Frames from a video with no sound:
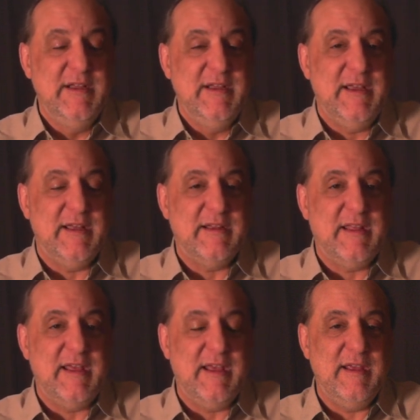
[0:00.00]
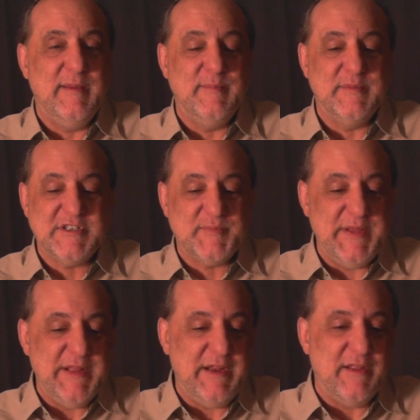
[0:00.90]
and came
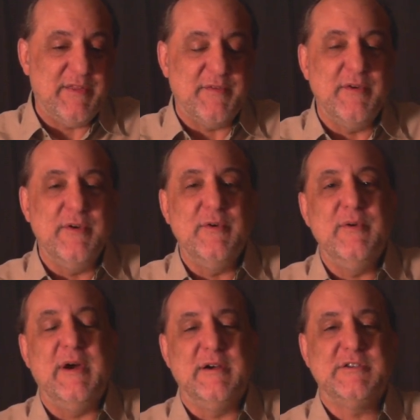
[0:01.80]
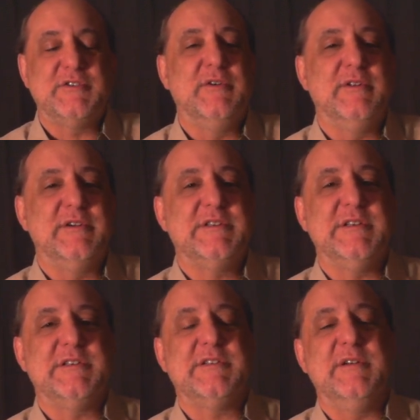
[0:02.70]
speeding through our solar
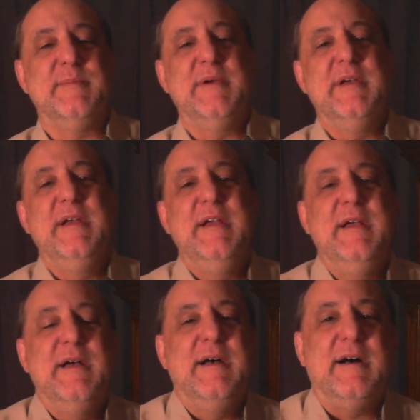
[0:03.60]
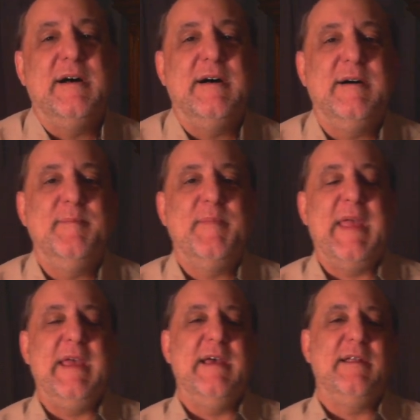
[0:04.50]
system.
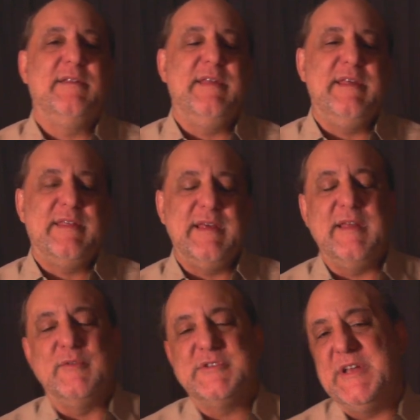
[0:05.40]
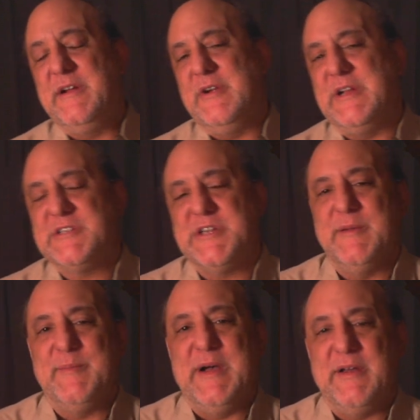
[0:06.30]
And the thing that was interesting
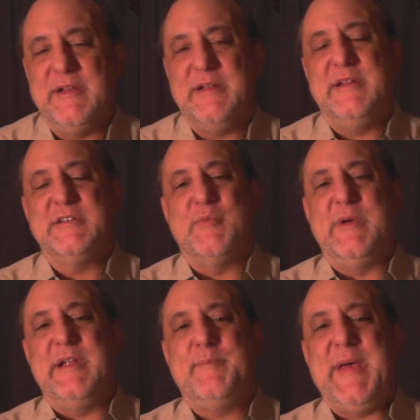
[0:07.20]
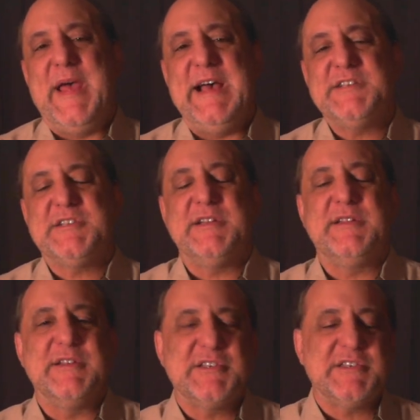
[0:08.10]
about it is when it
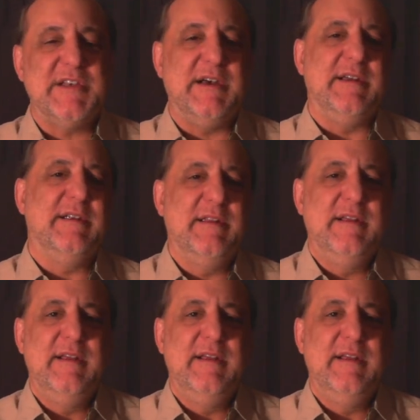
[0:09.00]
passed the sun,